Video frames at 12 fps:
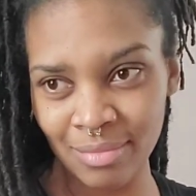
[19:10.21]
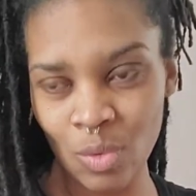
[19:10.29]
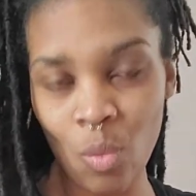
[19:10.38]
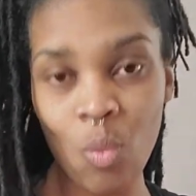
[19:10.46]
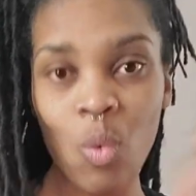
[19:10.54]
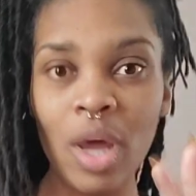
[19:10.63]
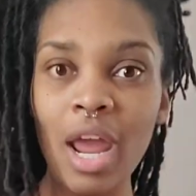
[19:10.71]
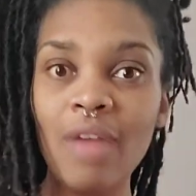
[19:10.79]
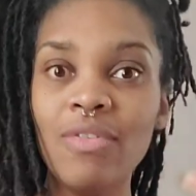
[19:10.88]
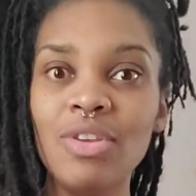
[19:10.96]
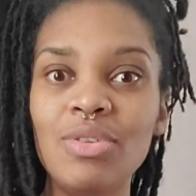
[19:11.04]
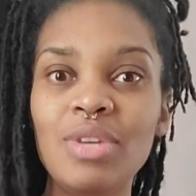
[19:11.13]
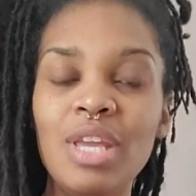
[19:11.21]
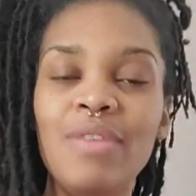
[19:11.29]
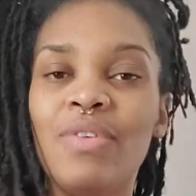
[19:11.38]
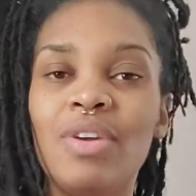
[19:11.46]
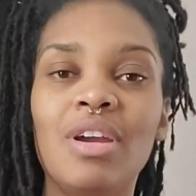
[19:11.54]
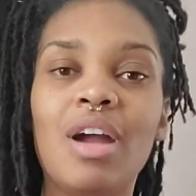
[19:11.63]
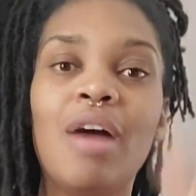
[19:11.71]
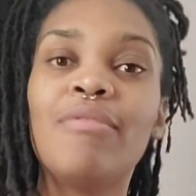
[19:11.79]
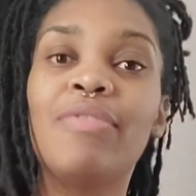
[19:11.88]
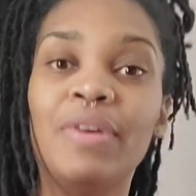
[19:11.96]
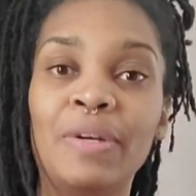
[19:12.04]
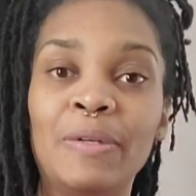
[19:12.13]
Whatever you need for your
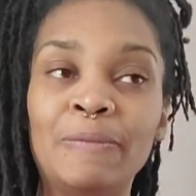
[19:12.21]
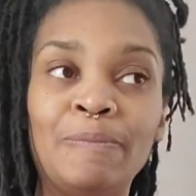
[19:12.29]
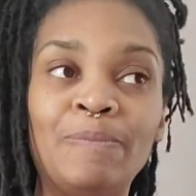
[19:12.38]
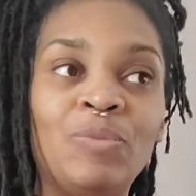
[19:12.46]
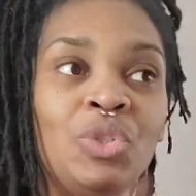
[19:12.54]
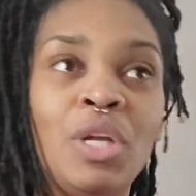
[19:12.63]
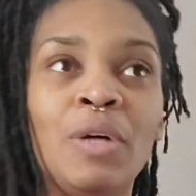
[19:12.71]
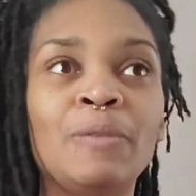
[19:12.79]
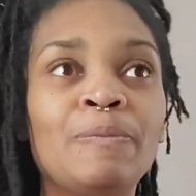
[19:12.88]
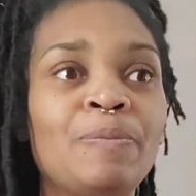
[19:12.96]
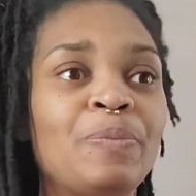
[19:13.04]
comfort, you know.